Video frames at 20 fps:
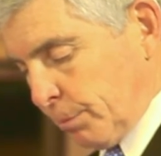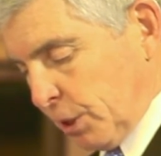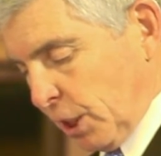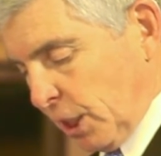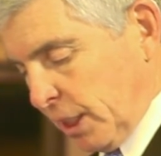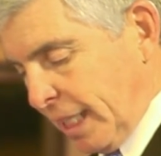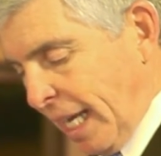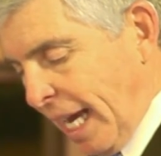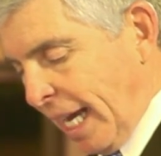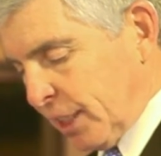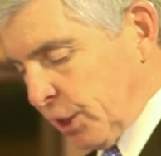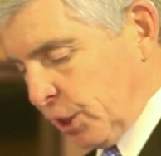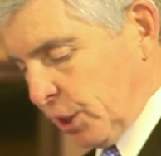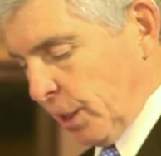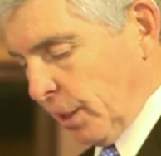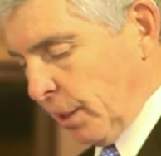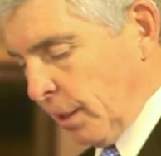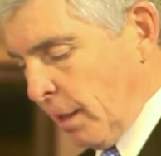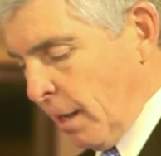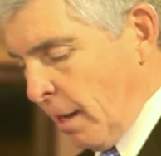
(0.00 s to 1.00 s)
at
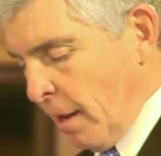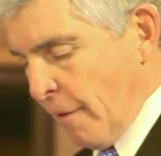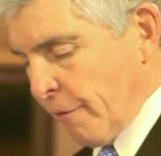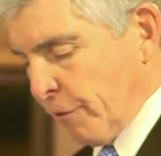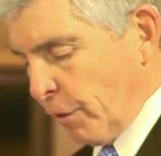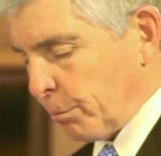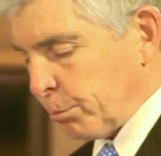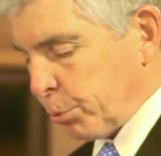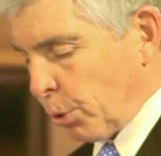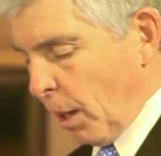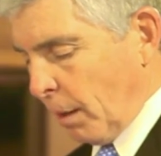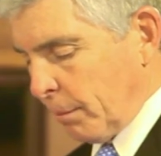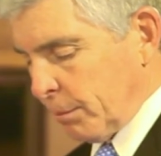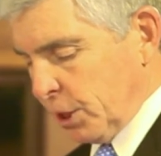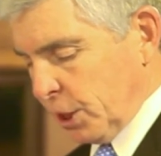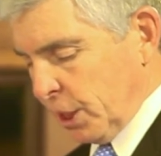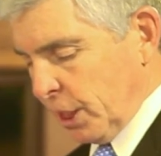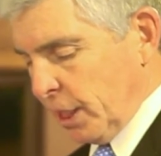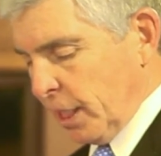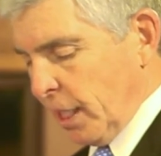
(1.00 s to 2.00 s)
NASA for
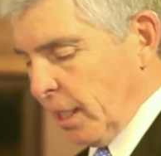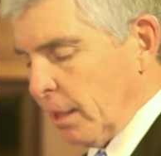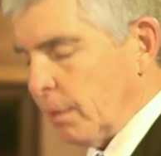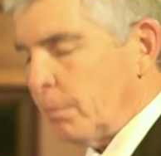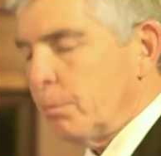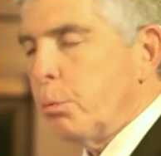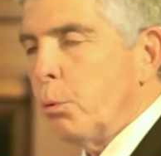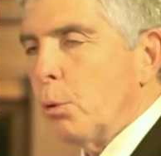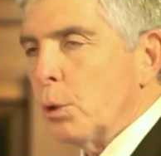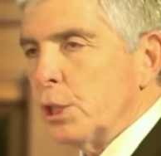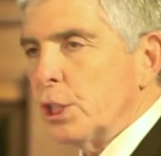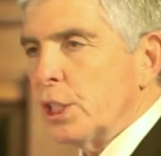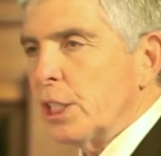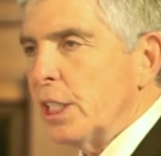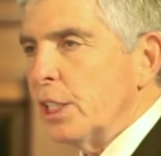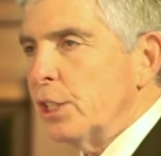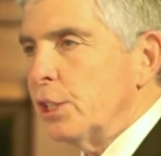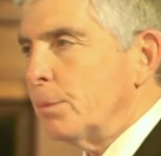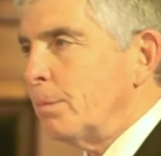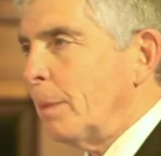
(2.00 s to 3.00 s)
promising young
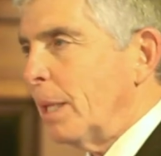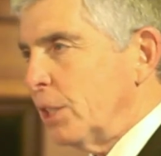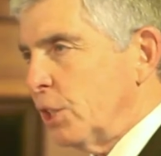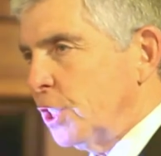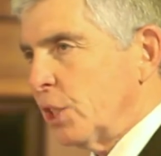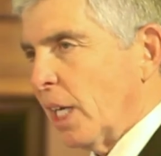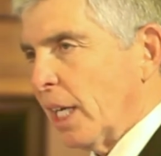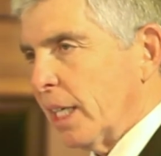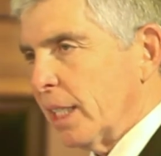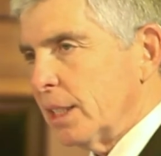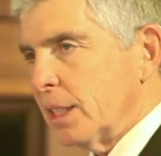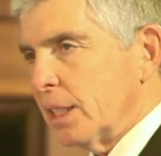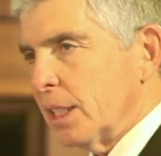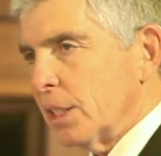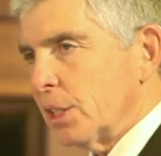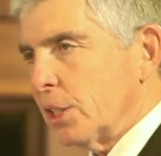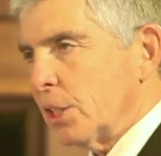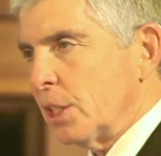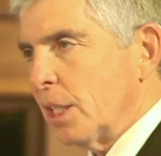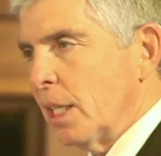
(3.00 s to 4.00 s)
Portuguese space
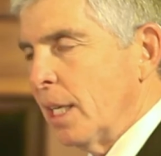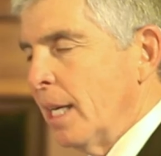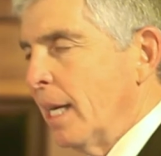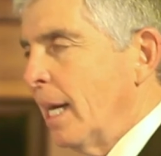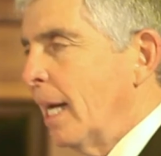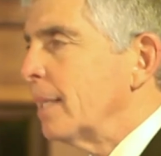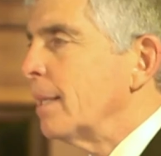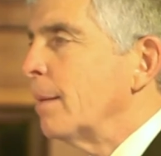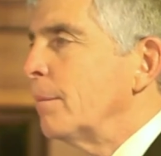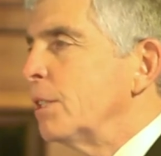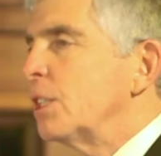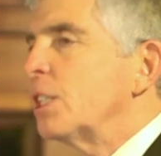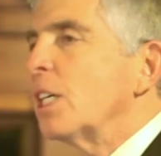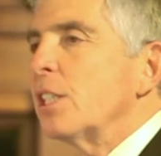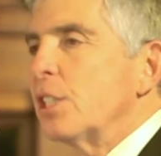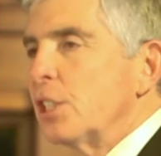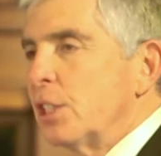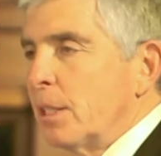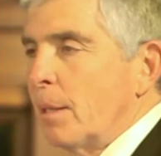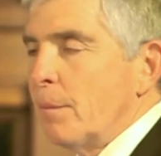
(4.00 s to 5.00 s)
scientists. And let me tell
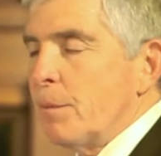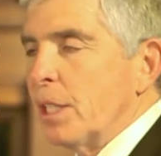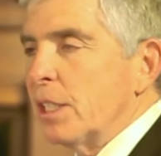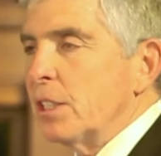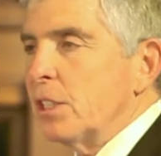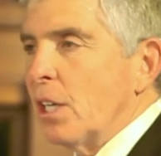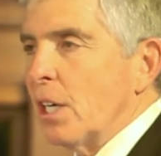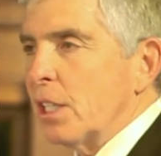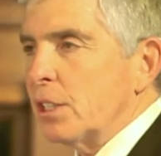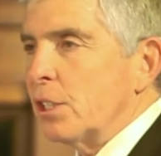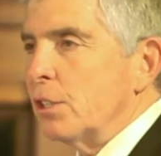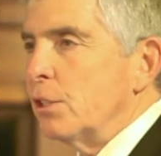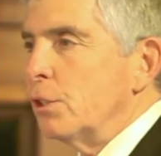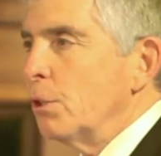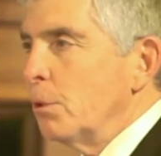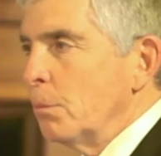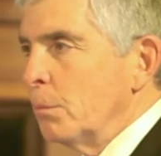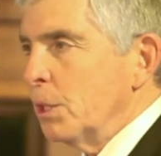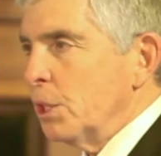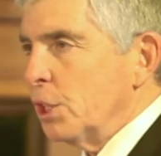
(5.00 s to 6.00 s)
you something Dr.
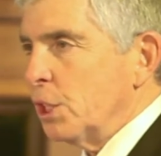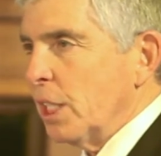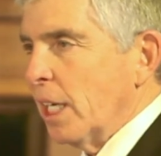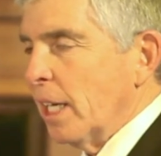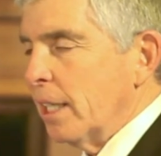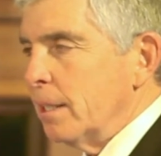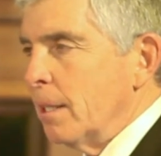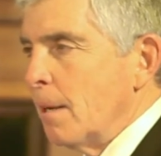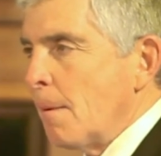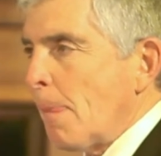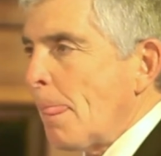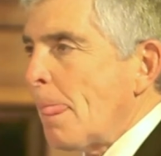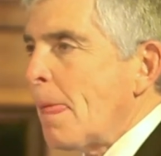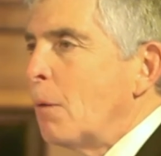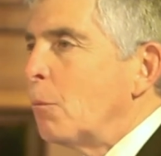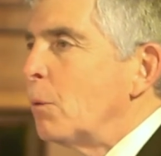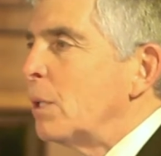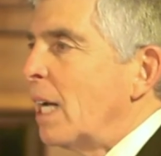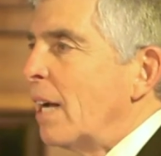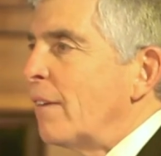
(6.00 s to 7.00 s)
Newman said
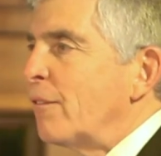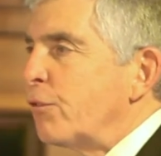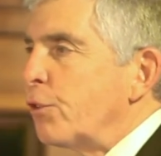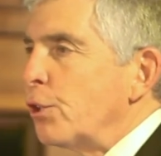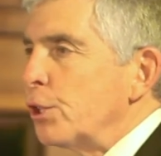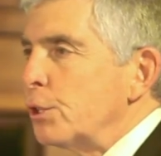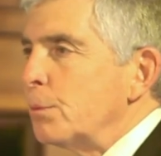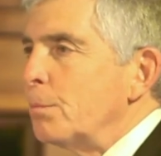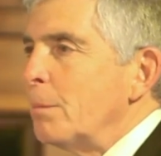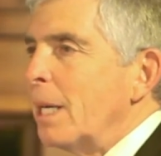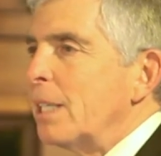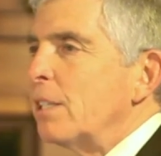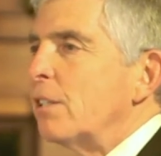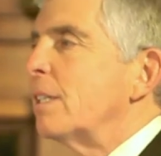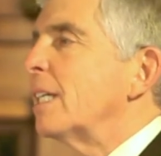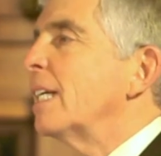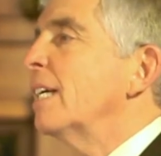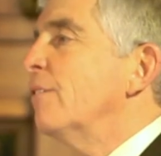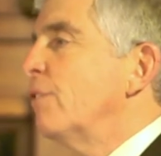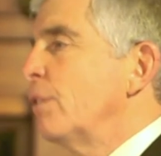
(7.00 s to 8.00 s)
when I first met her,
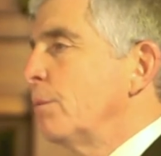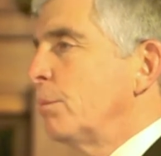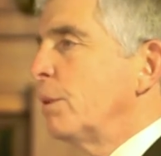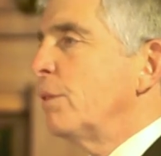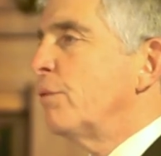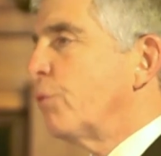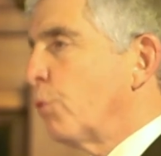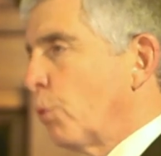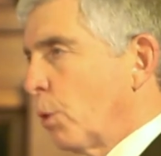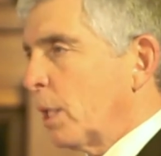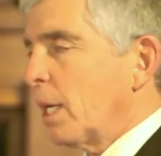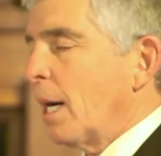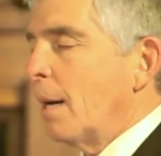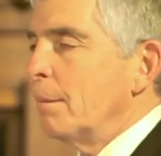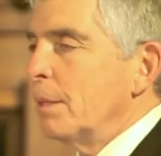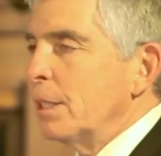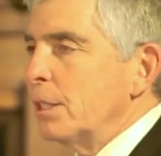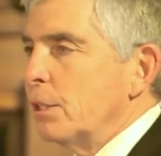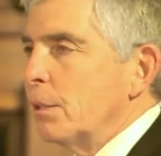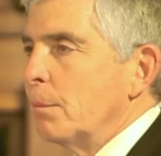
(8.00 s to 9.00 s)
even before
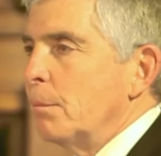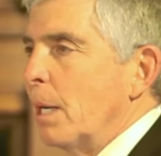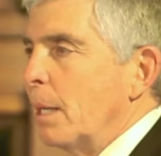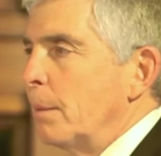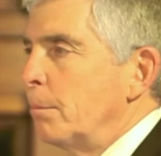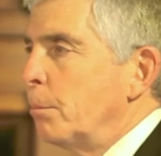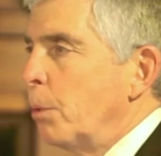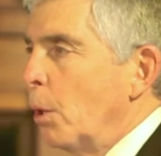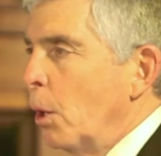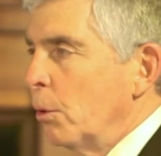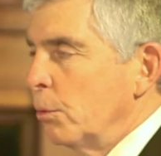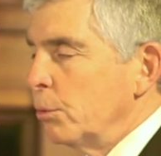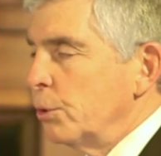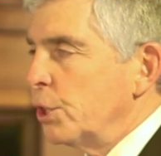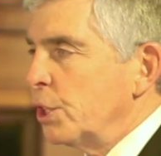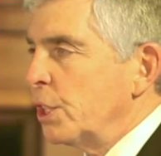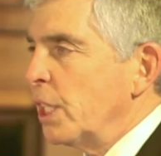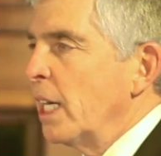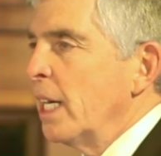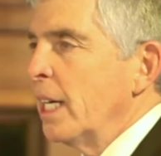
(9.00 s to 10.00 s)
coming to my
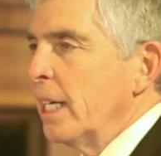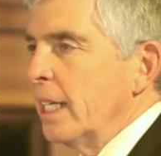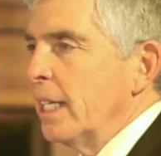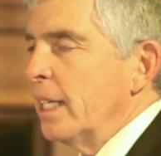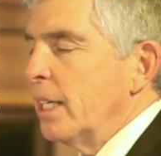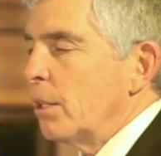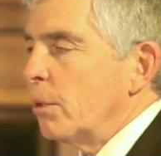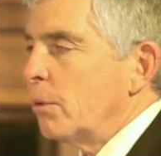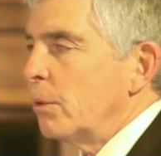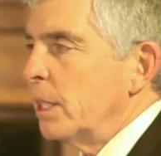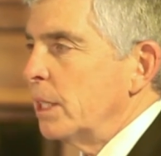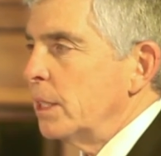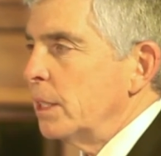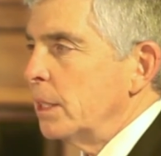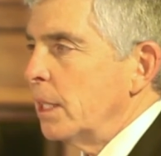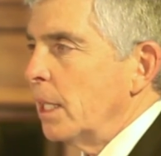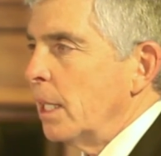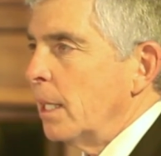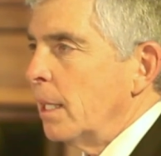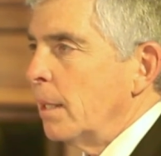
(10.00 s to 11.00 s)
post here in
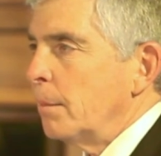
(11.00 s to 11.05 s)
